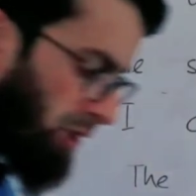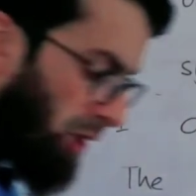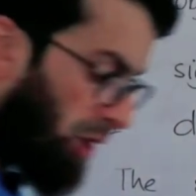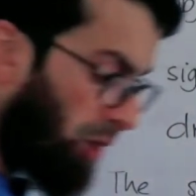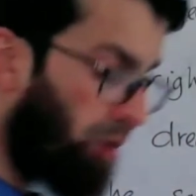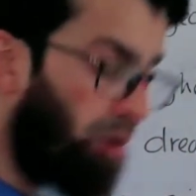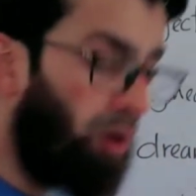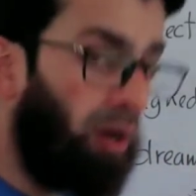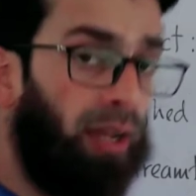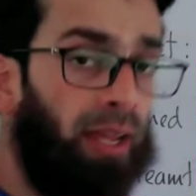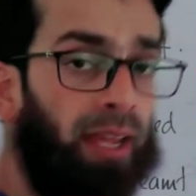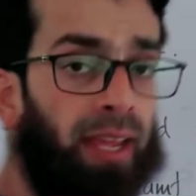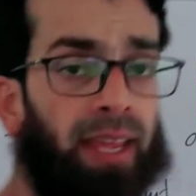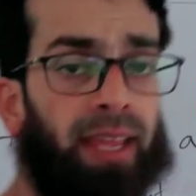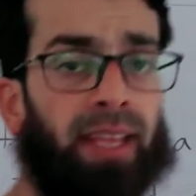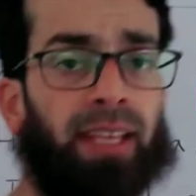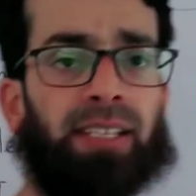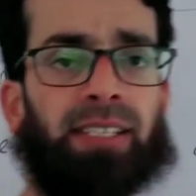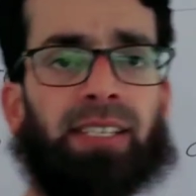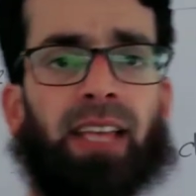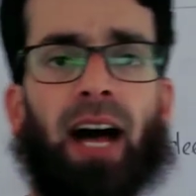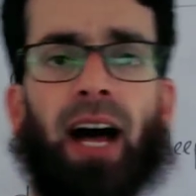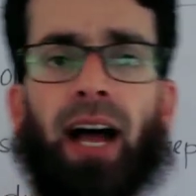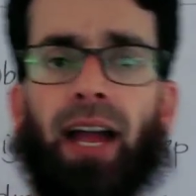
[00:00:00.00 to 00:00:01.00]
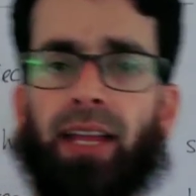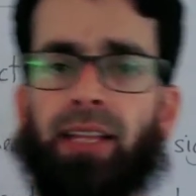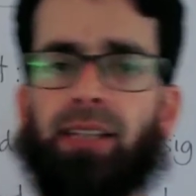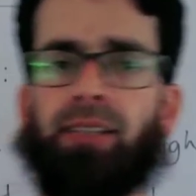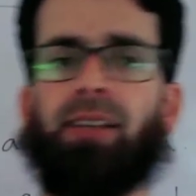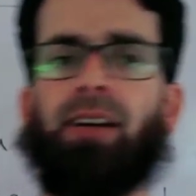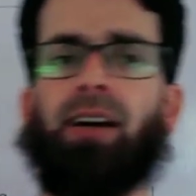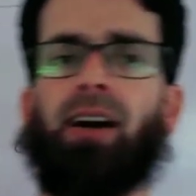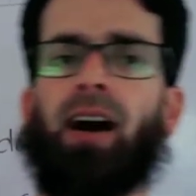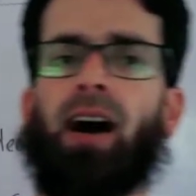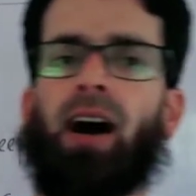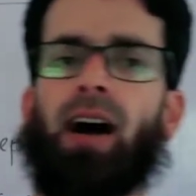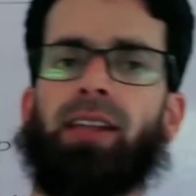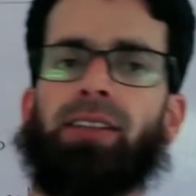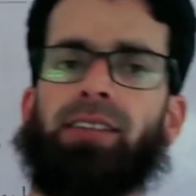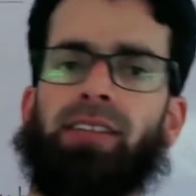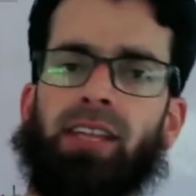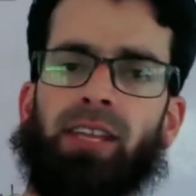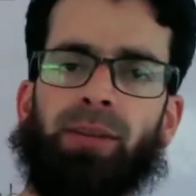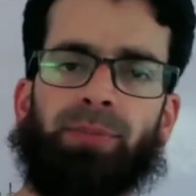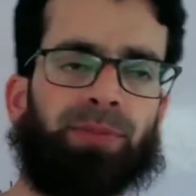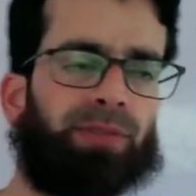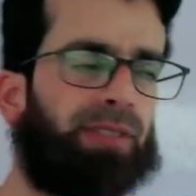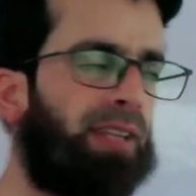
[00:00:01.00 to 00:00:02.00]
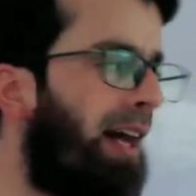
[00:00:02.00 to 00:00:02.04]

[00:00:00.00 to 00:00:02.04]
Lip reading: So he sighed a deep